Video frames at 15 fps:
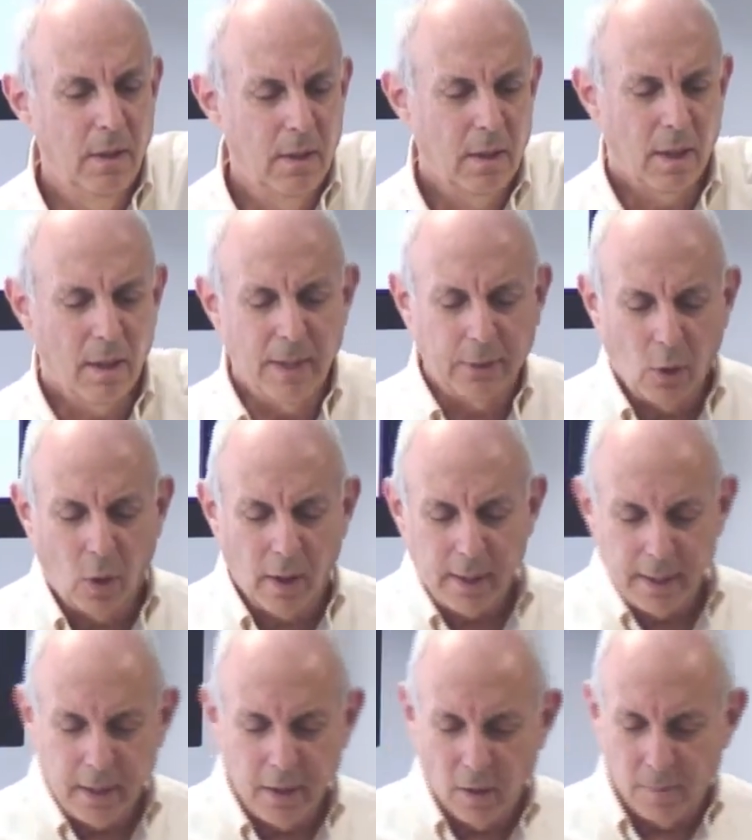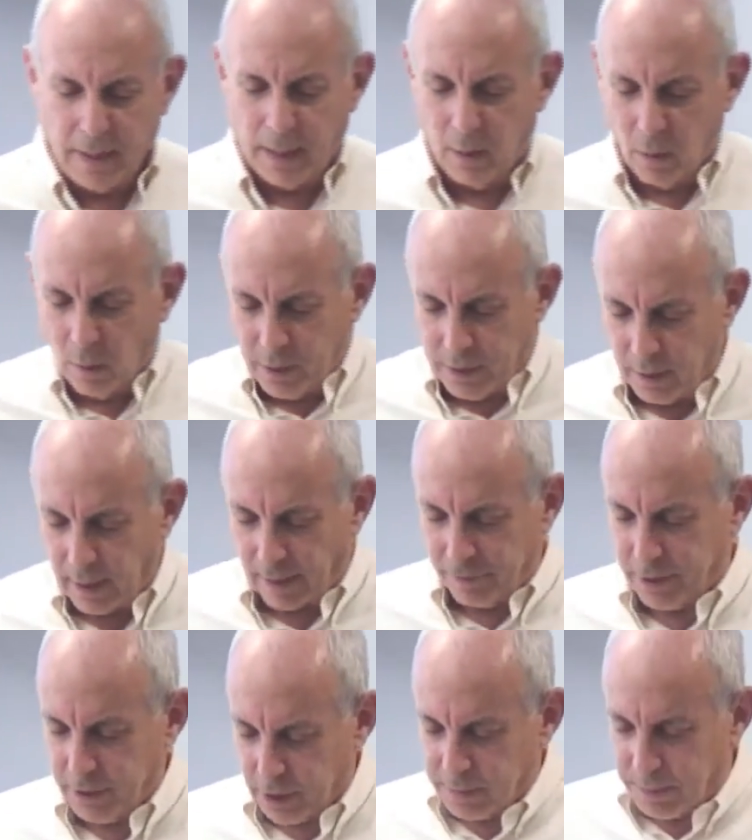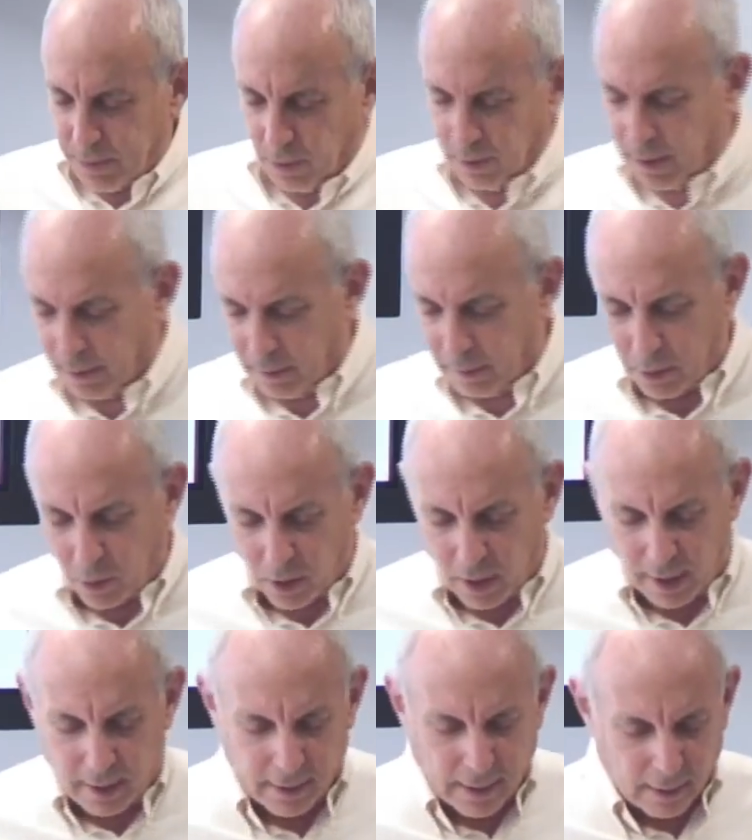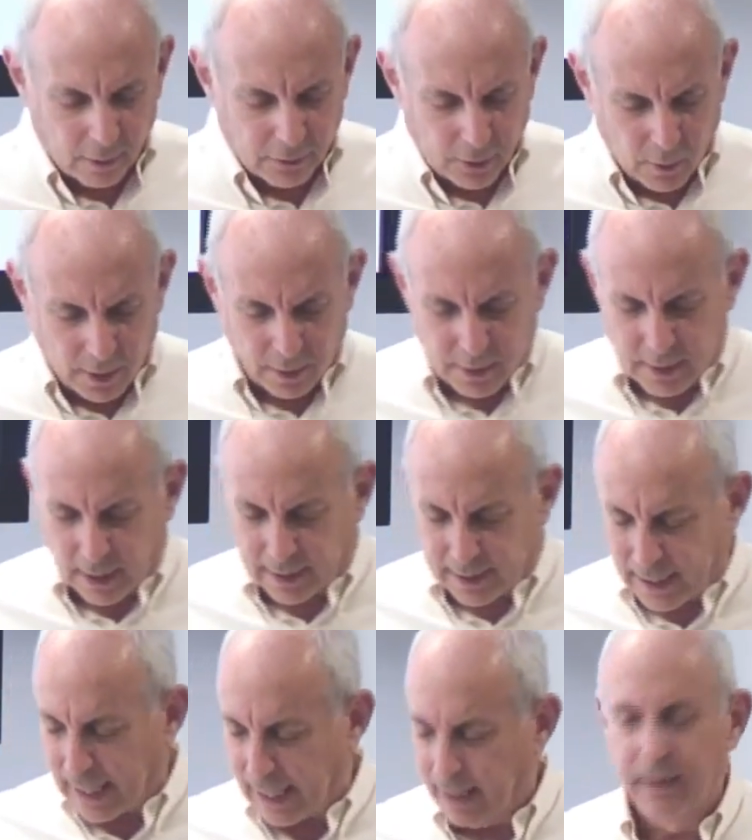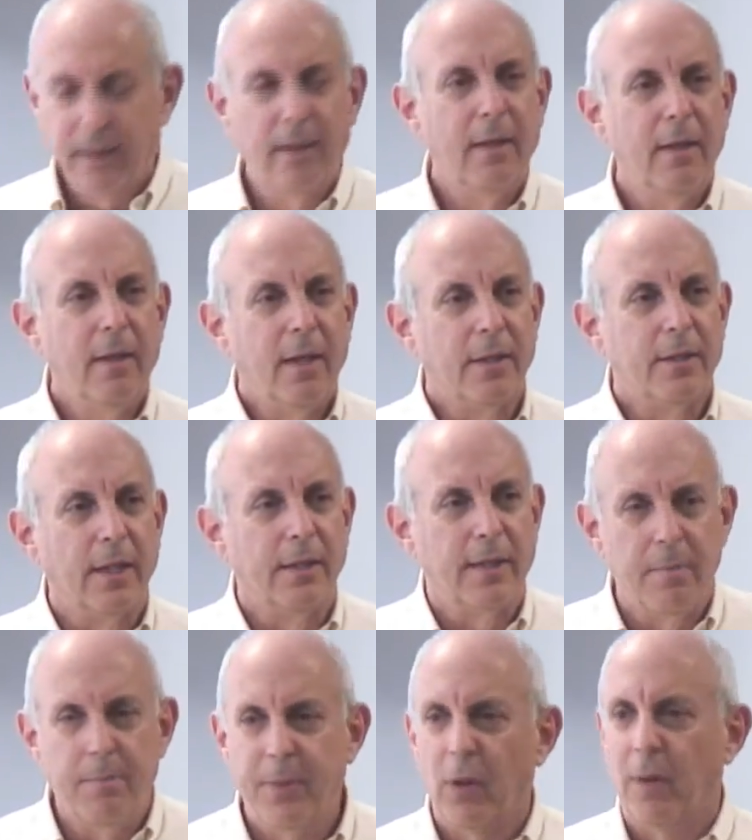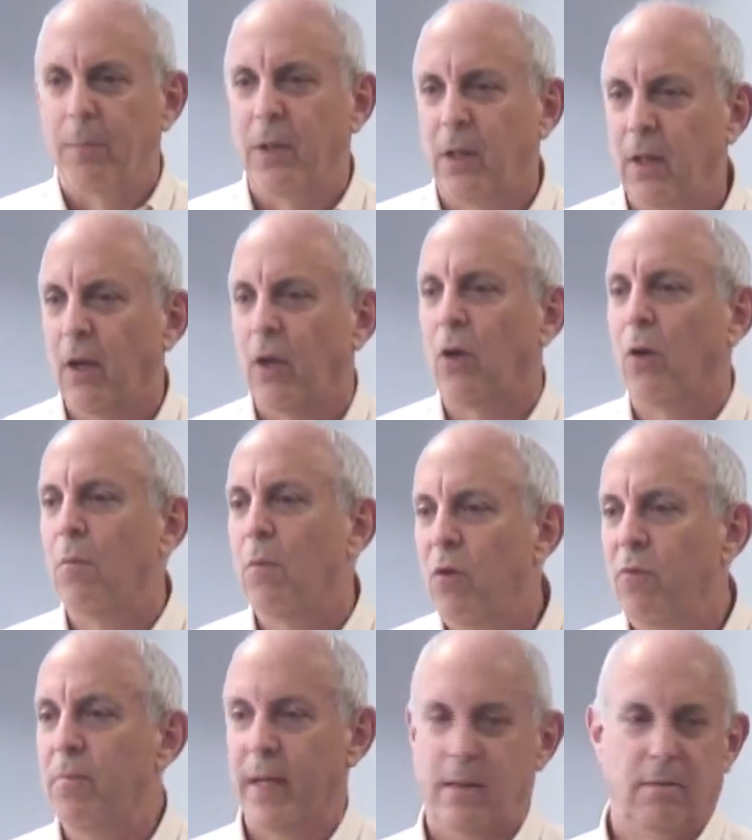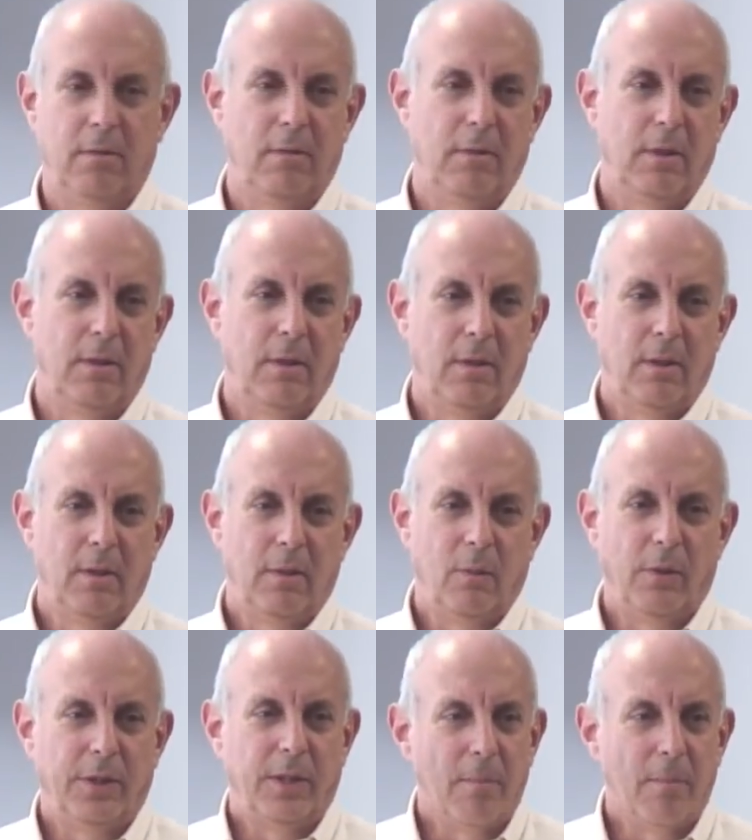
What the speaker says: And I'm not talking here about, well, we have to just build another party and that'll do it. It's not that. It's that they built a political movement with